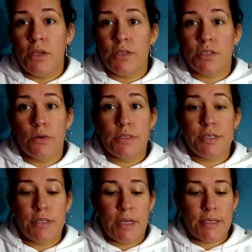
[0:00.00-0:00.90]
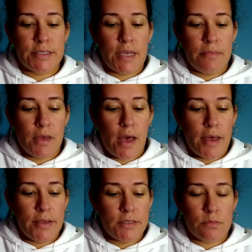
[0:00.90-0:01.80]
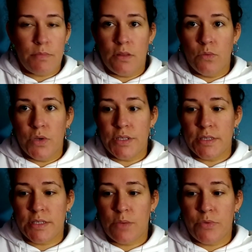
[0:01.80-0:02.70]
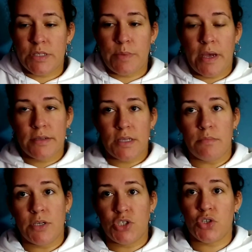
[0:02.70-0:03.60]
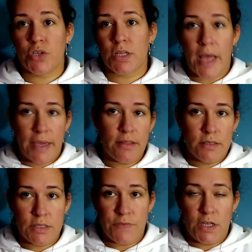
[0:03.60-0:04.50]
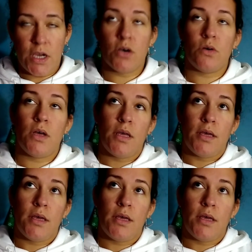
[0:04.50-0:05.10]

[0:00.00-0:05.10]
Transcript: So until the next time, guys, be the reason someone smiles and be sure to like this video,